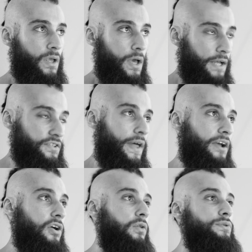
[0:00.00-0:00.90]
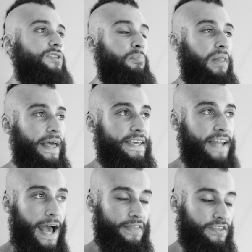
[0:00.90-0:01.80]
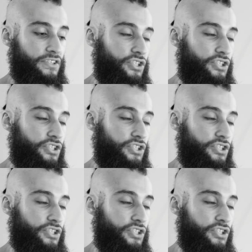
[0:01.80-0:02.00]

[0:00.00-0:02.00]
And so that concludes the plague in Athens